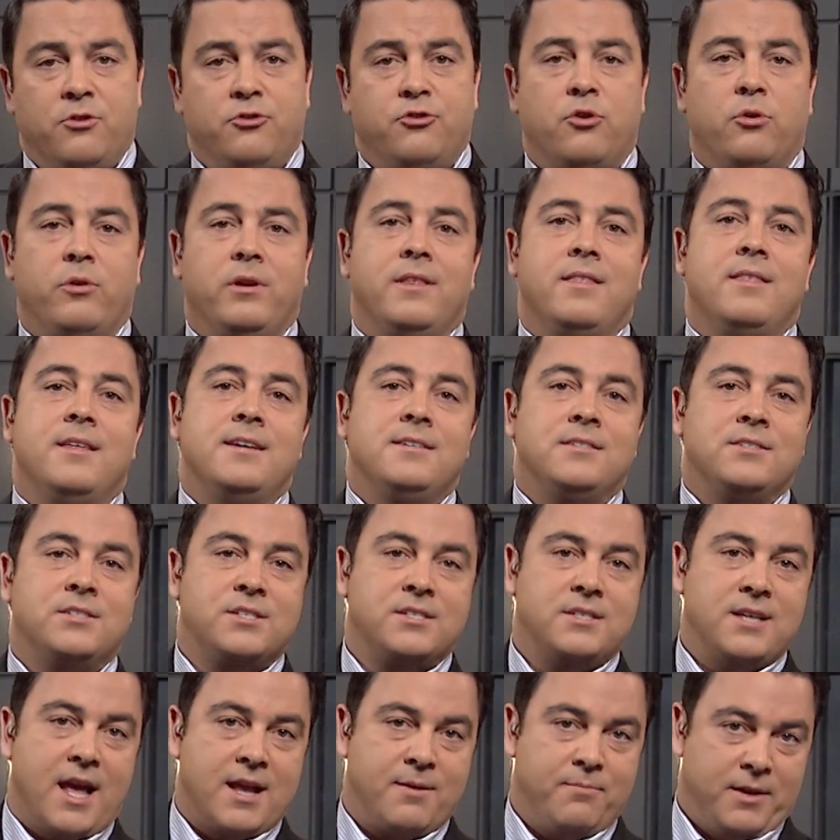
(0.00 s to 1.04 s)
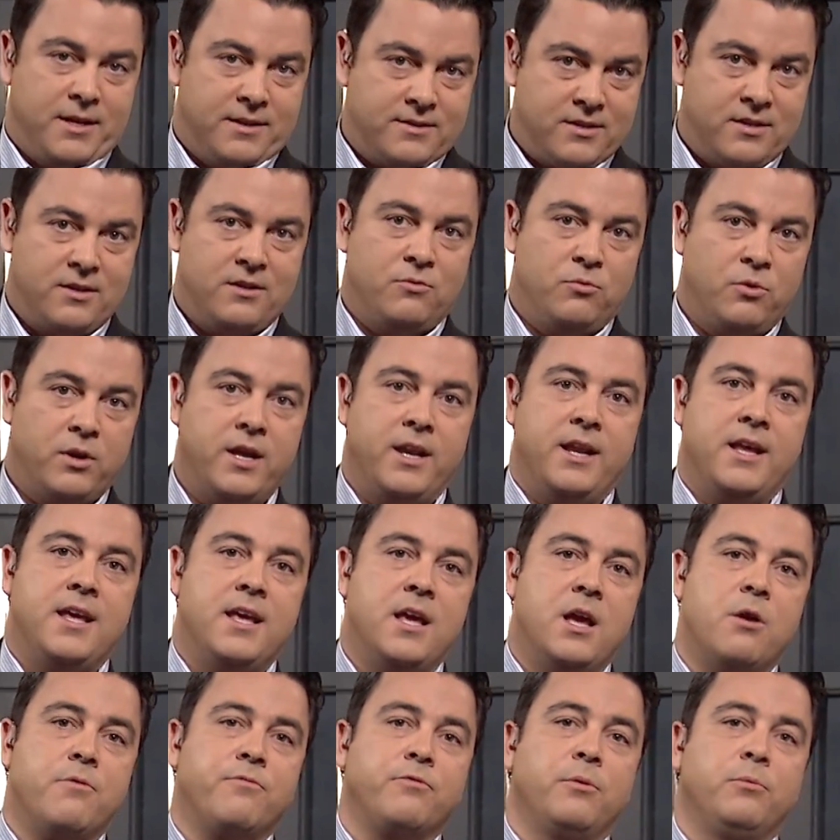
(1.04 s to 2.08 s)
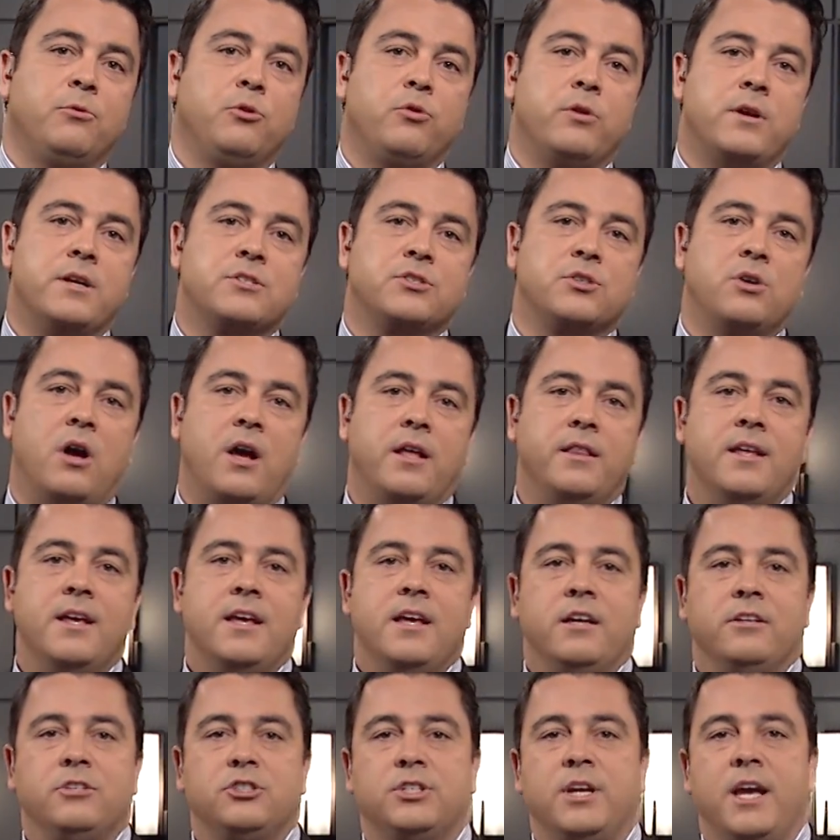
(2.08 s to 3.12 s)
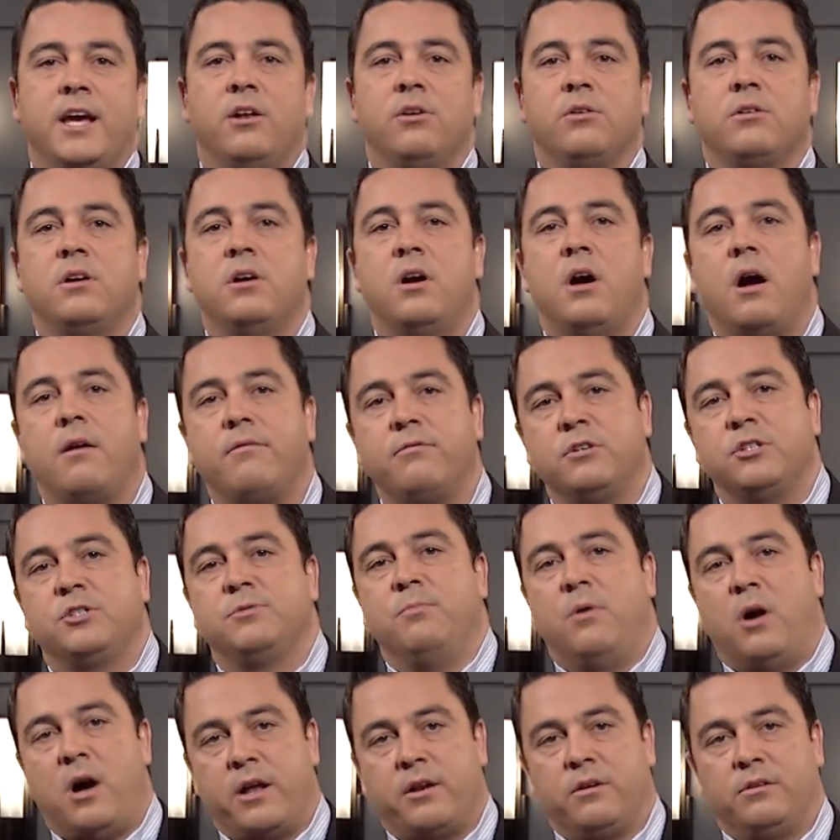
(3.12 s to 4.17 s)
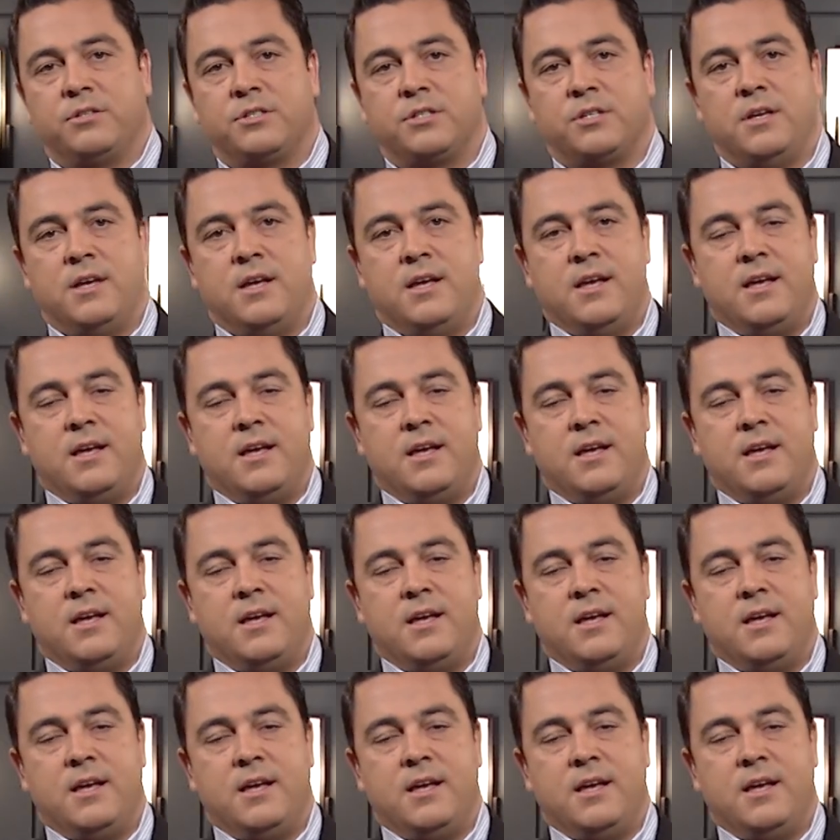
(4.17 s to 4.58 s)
During this segment, we're going to hear from Chris on channel coverage models